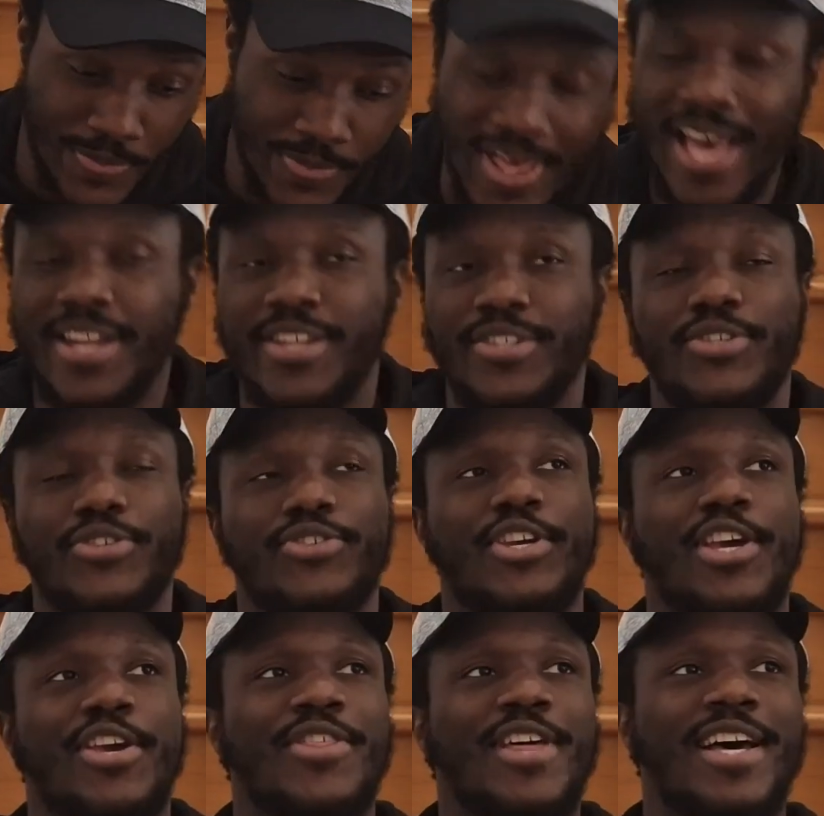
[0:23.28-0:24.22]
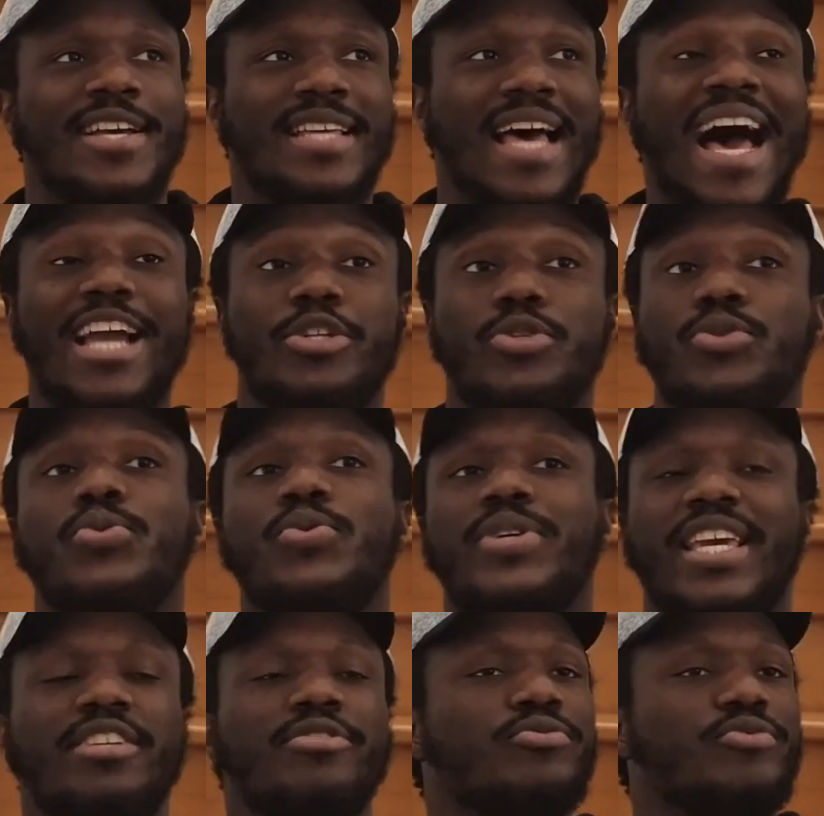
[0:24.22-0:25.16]
that is to say that I too
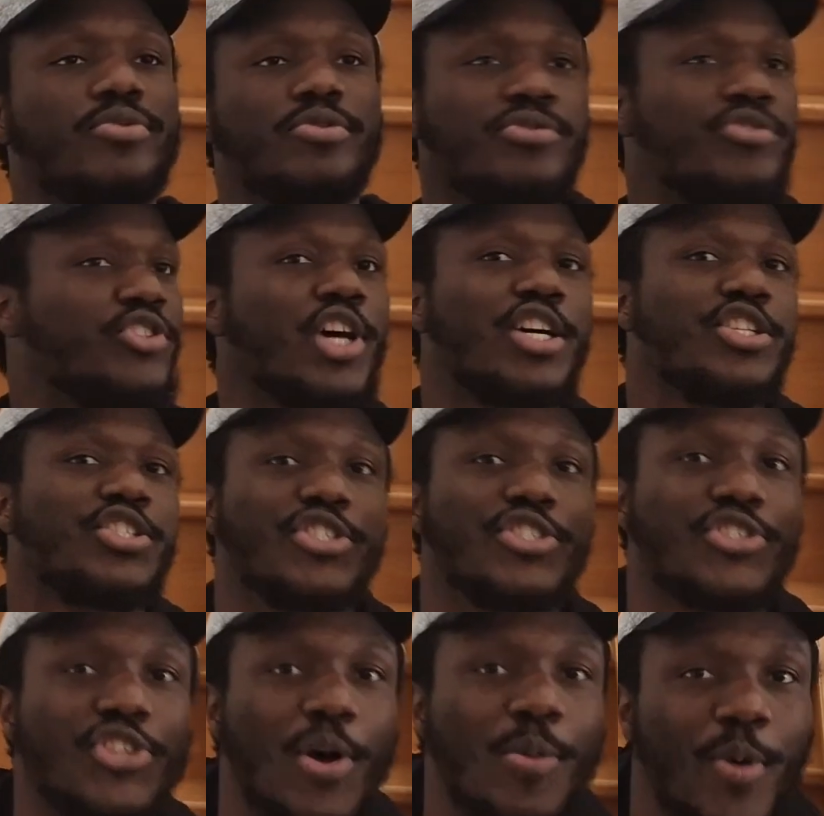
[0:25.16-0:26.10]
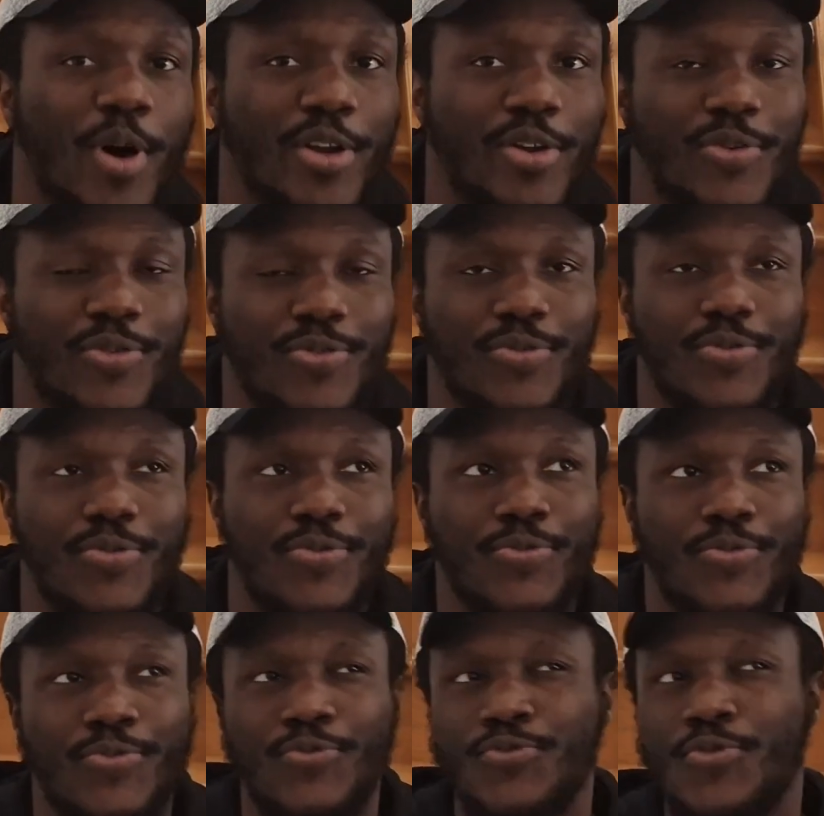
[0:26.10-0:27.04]
can judge someone
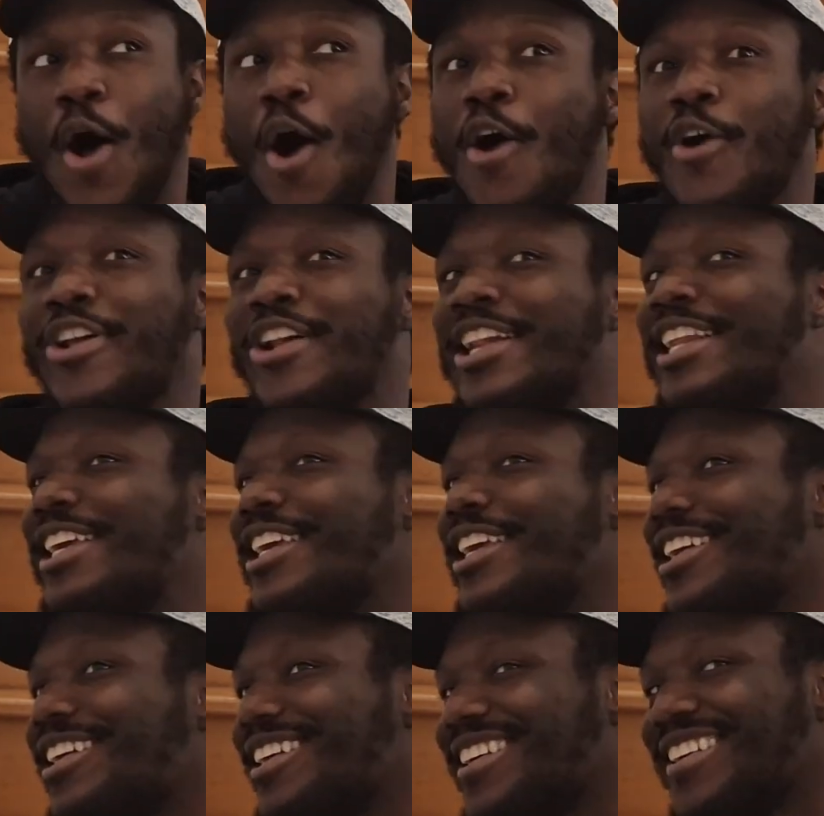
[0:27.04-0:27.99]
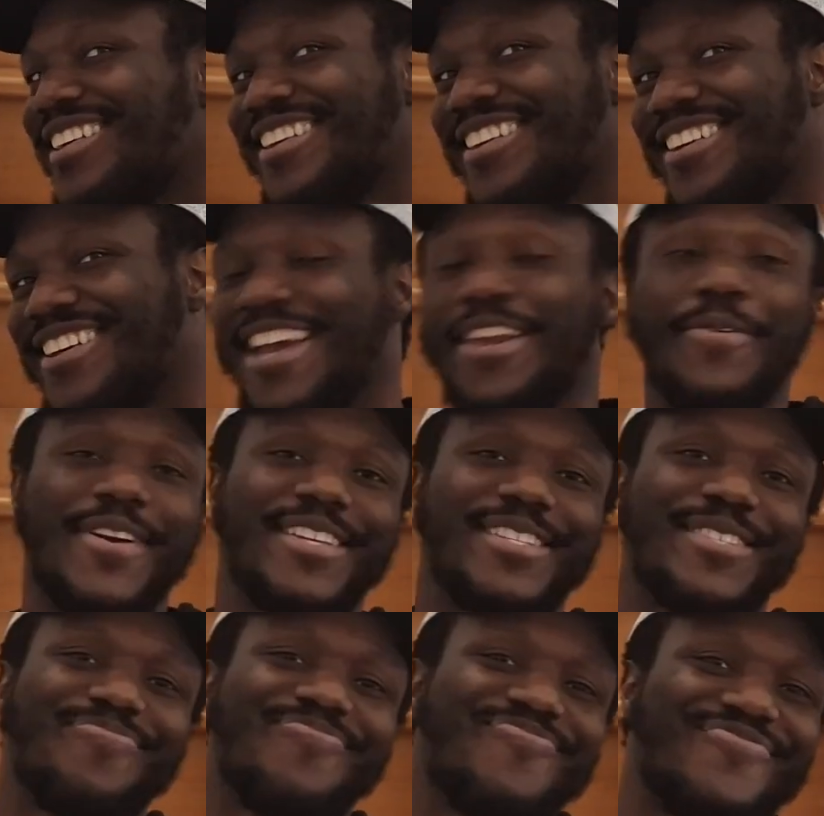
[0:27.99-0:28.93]
wrongly.
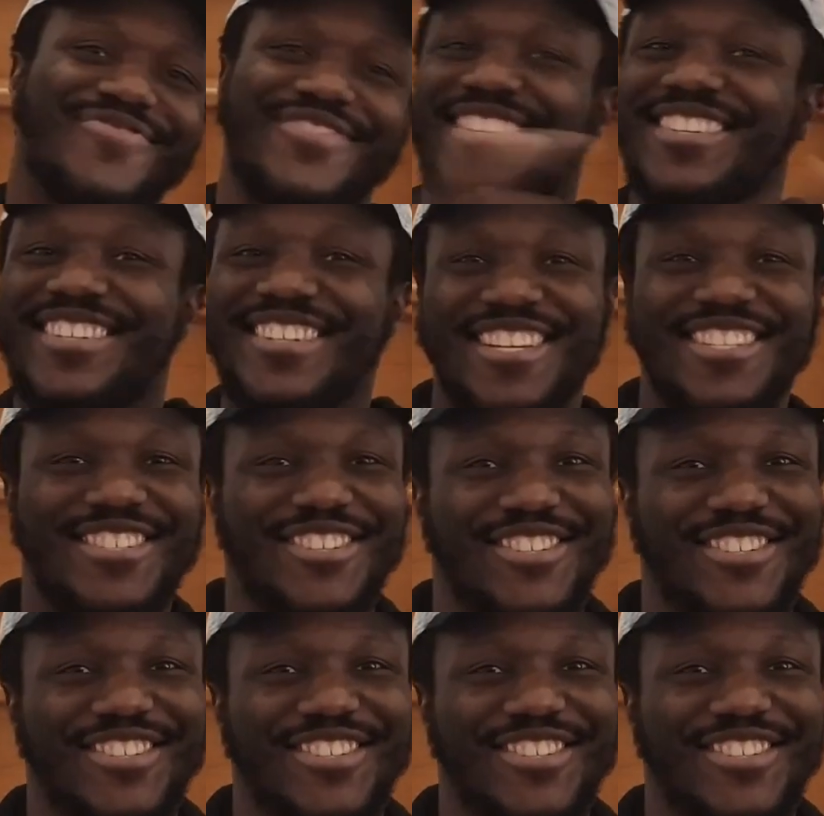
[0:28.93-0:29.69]
Anyways, let's